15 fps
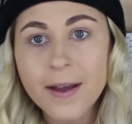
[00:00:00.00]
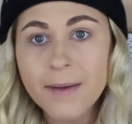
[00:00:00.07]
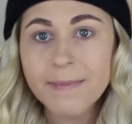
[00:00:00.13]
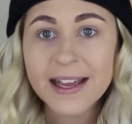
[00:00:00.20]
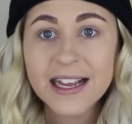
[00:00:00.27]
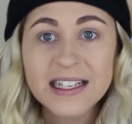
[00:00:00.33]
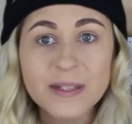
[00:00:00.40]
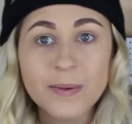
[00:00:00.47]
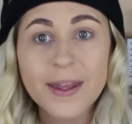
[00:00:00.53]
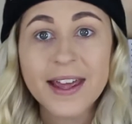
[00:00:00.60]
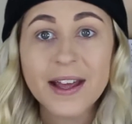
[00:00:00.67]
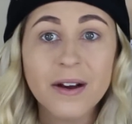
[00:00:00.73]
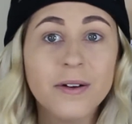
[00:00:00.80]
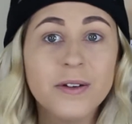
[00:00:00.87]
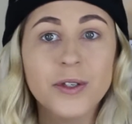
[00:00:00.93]
may as
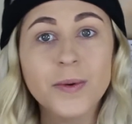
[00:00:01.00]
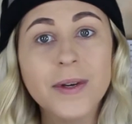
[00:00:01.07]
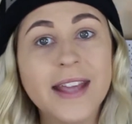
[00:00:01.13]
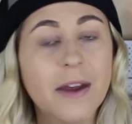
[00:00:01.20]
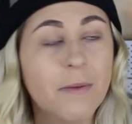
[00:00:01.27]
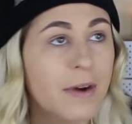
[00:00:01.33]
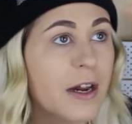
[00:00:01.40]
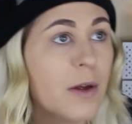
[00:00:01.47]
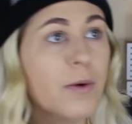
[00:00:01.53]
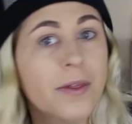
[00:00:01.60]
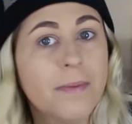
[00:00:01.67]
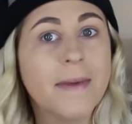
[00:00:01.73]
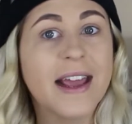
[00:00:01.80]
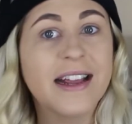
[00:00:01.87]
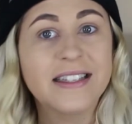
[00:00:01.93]
well do a get ready
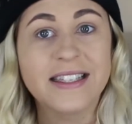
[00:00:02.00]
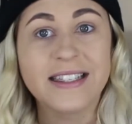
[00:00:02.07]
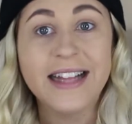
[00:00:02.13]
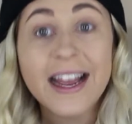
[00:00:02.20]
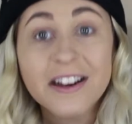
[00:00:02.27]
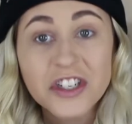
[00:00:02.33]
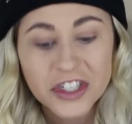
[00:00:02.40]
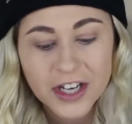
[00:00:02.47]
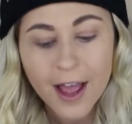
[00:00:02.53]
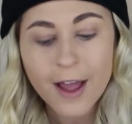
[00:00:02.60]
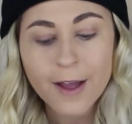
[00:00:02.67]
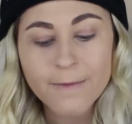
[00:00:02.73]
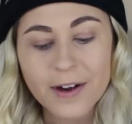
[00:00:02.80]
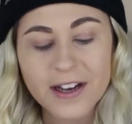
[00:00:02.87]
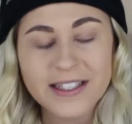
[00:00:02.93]
with me slash
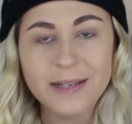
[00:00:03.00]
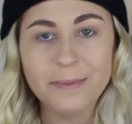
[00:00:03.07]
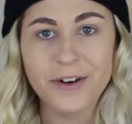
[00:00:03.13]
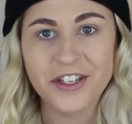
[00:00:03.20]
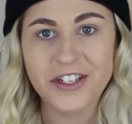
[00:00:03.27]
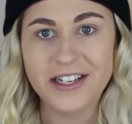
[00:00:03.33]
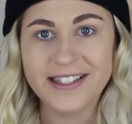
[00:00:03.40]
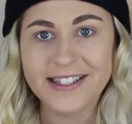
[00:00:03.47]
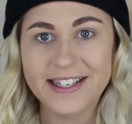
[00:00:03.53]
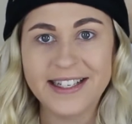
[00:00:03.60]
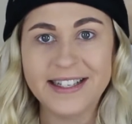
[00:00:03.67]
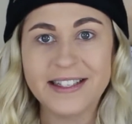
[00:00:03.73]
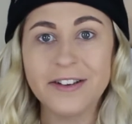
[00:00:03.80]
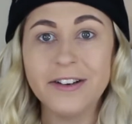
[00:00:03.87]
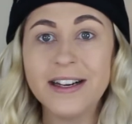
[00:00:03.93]
first impressions
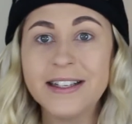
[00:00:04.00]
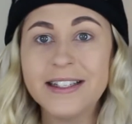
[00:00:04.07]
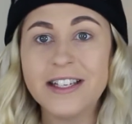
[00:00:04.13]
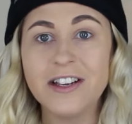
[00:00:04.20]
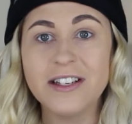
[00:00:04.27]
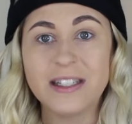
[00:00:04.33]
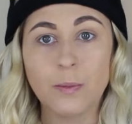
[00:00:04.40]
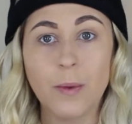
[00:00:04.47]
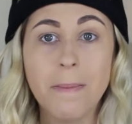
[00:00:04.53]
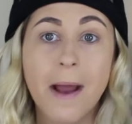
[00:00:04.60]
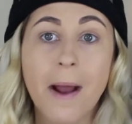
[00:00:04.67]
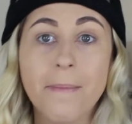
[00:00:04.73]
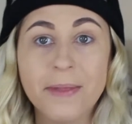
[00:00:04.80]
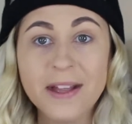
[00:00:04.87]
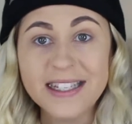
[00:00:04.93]
because it's a good excuse to whip
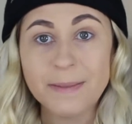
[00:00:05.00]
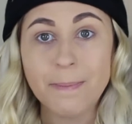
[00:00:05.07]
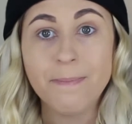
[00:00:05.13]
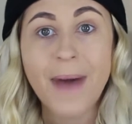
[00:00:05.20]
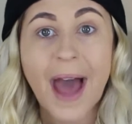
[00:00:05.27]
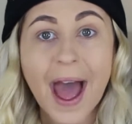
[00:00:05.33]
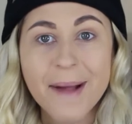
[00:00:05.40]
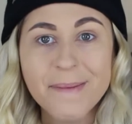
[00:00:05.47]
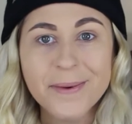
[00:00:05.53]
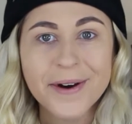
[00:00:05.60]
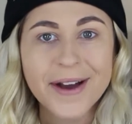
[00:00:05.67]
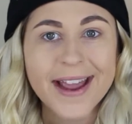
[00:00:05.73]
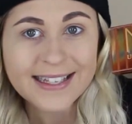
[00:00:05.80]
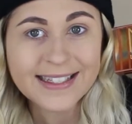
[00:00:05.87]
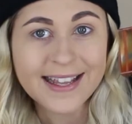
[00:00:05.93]
out this bad boy.